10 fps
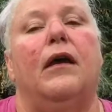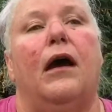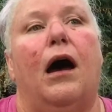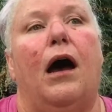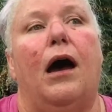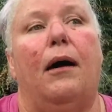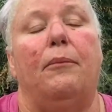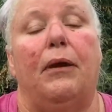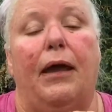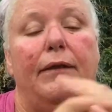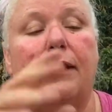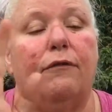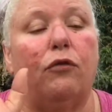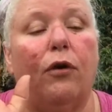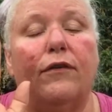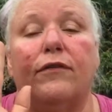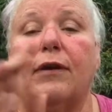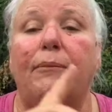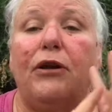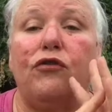And then, of course, as
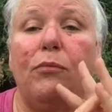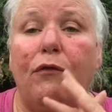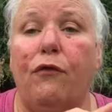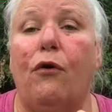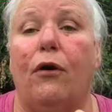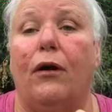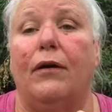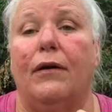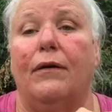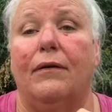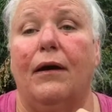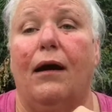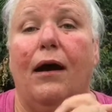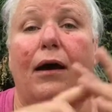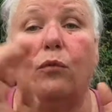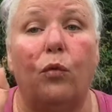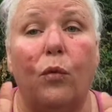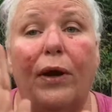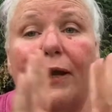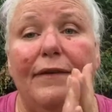I mentioned before,
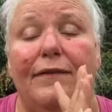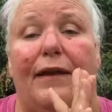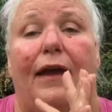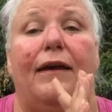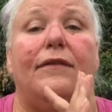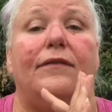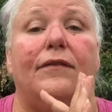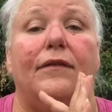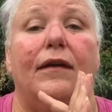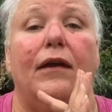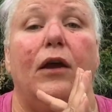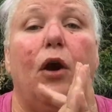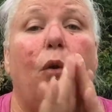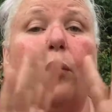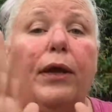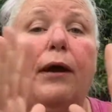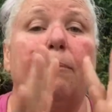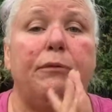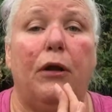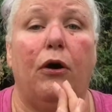on Wednesdays, we
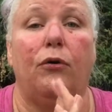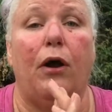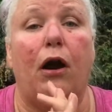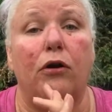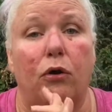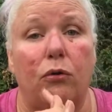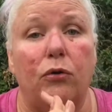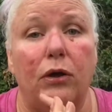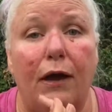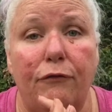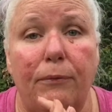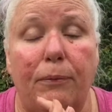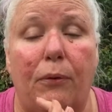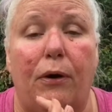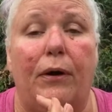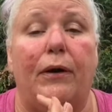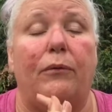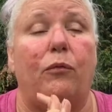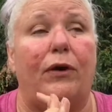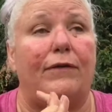upload our Local Love Report.
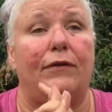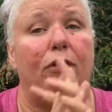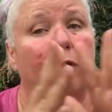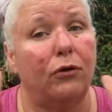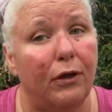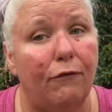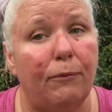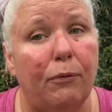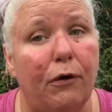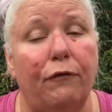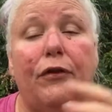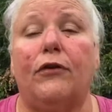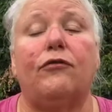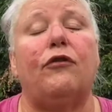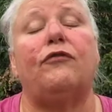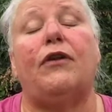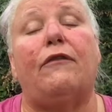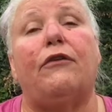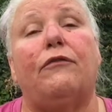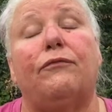And what is the Local Love Report? For those of you who've
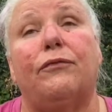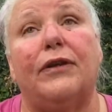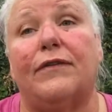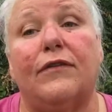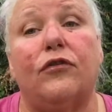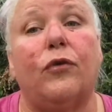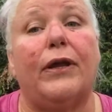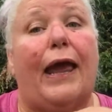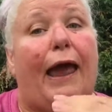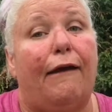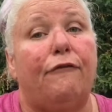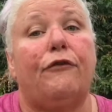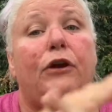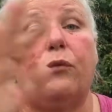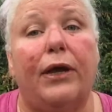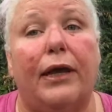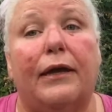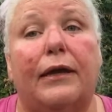never listened to it, every week